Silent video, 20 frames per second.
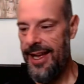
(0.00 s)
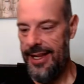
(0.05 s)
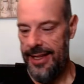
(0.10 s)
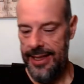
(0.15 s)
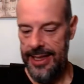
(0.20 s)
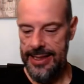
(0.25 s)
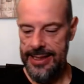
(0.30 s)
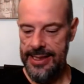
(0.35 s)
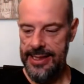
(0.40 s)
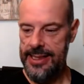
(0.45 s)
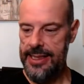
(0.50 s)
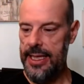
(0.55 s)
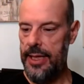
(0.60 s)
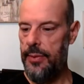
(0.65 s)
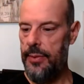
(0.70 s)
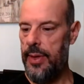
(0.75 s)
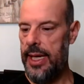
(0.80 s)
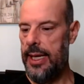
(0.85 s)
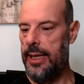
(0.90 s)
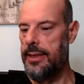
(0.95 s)
Let's see
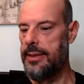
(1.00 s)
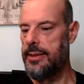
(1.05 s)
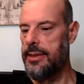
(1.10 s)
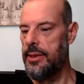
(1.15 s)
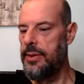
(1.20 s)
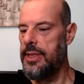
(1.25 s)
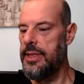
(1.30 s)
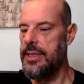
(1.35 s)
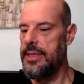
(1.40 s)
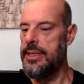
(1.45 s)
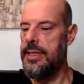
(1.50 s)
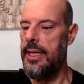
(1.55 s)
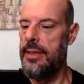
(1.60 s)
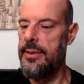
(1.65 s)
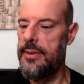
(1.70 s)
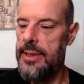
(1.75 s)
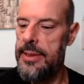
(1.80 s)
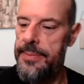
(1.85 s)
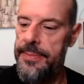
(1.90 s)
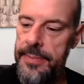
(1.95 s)
what else. Oh, here's another
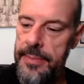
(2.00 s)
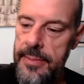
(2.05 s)
one.